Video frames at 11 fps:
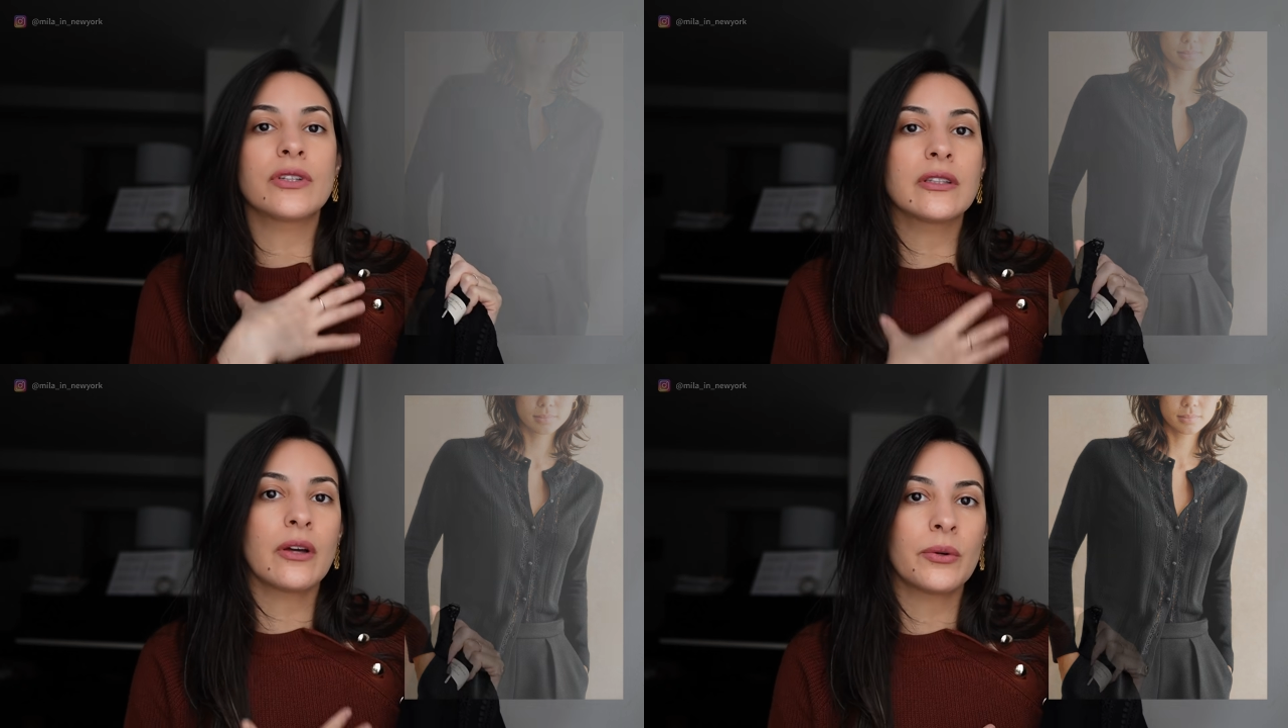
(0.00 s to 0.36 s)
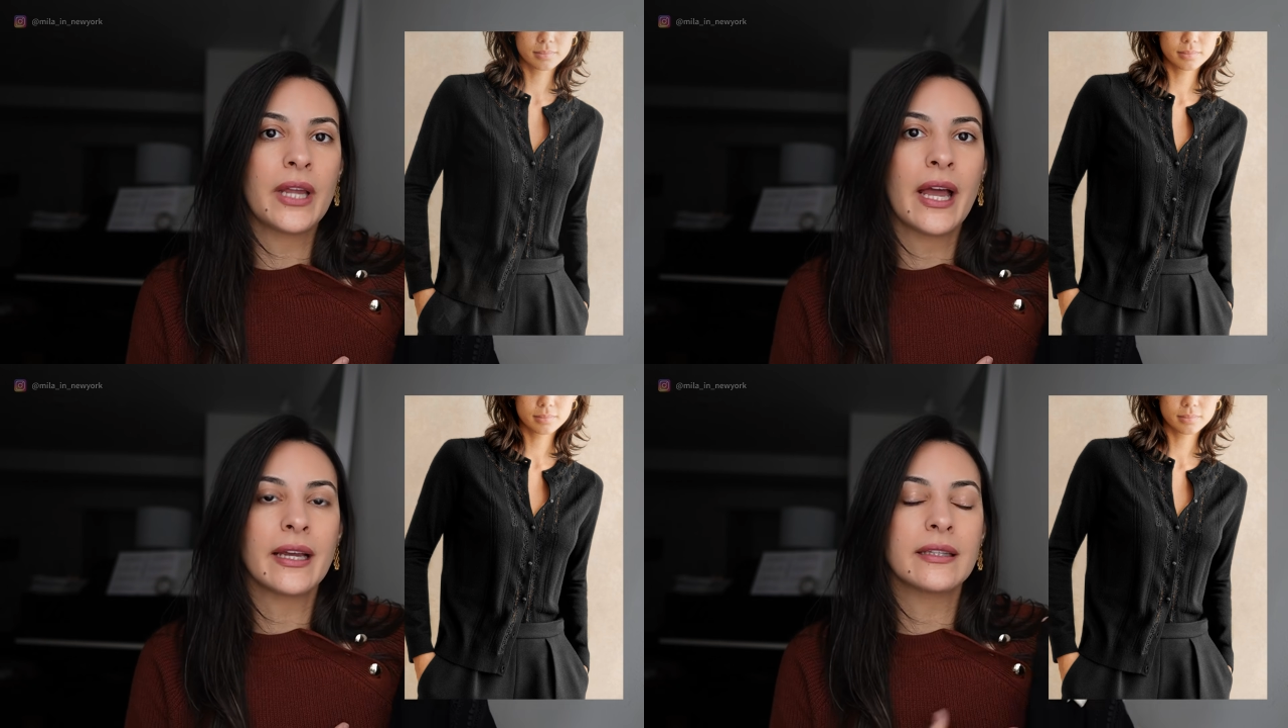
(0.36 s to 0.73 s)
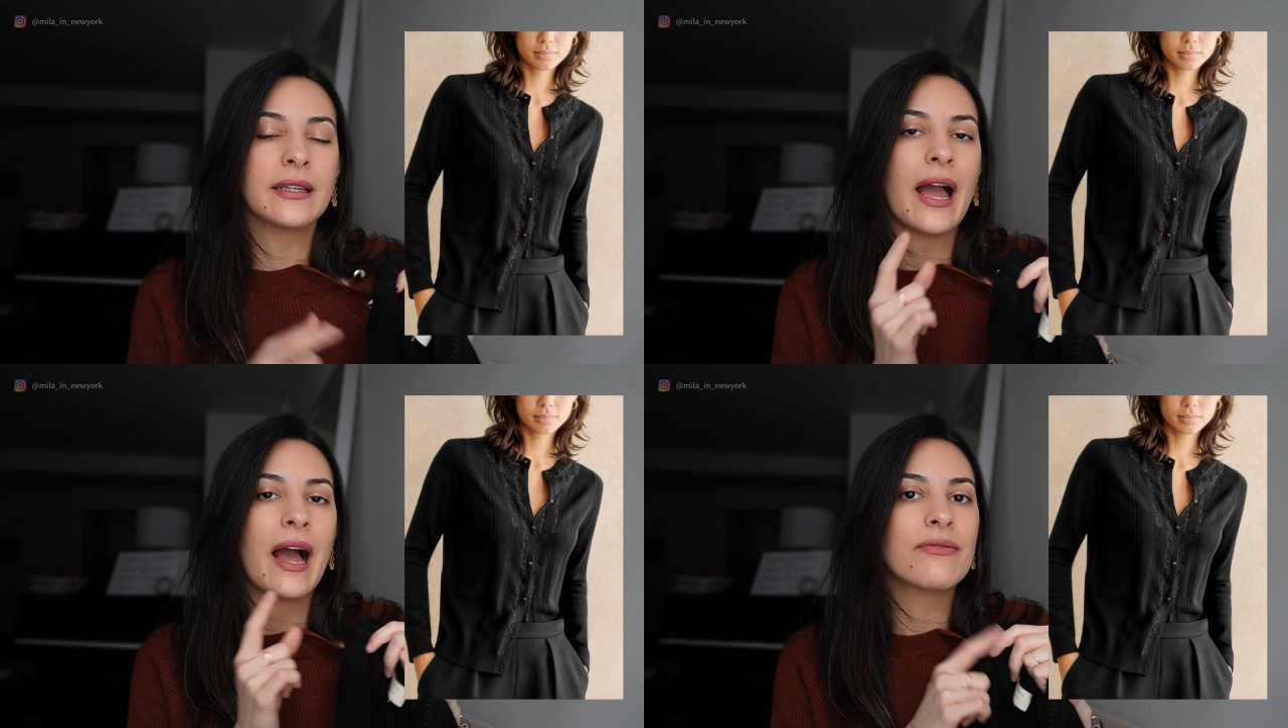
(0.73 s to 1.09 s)
the low neck,
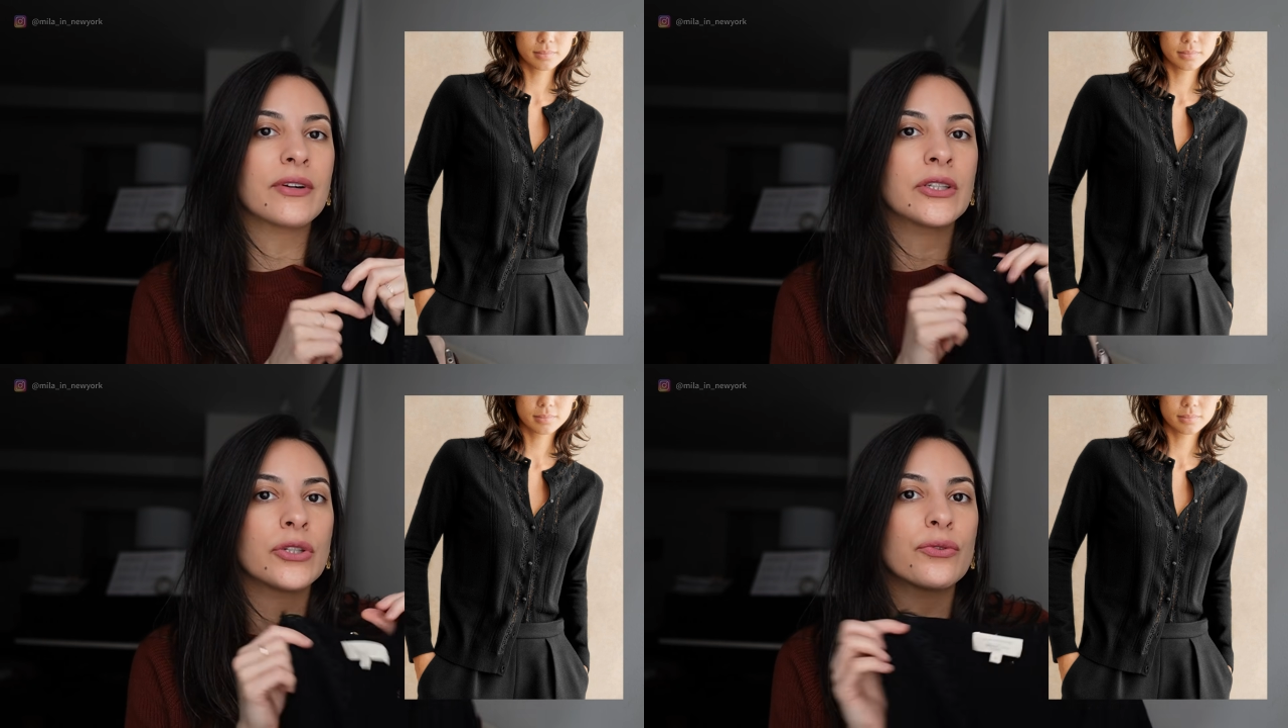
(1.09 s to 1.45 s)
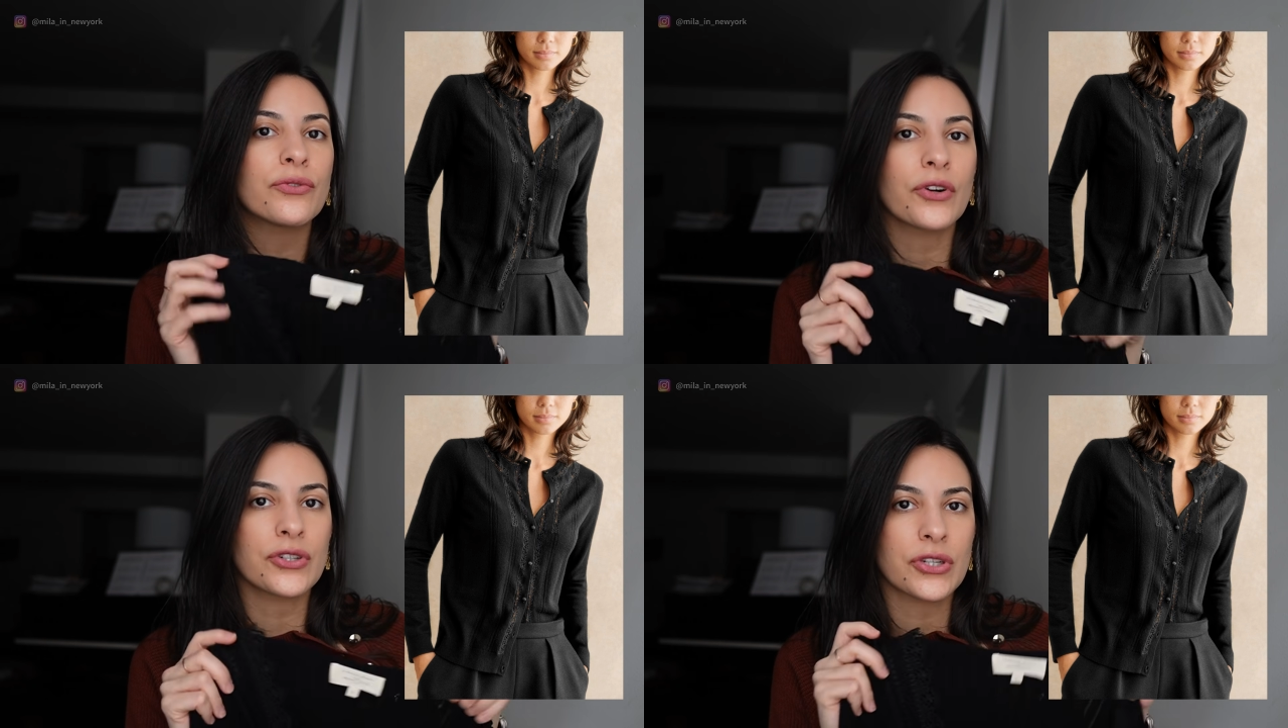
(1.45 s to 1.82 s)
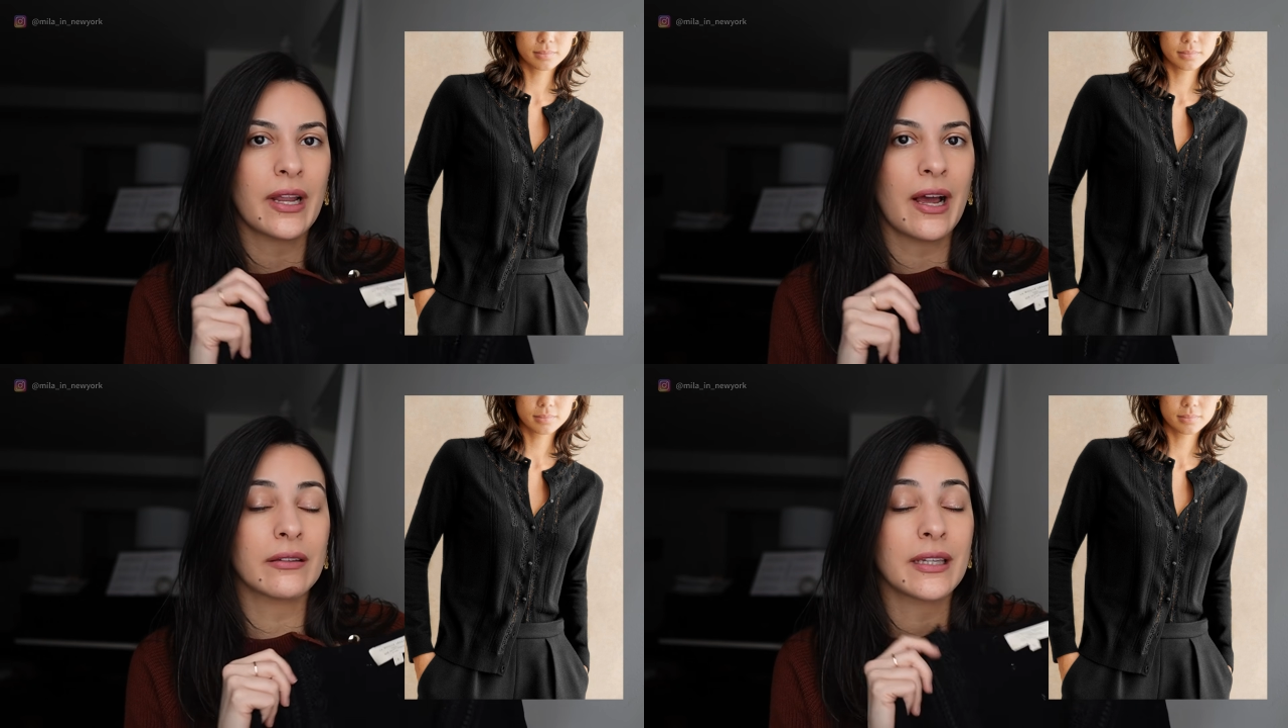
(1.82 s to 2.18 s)
they have a new version now,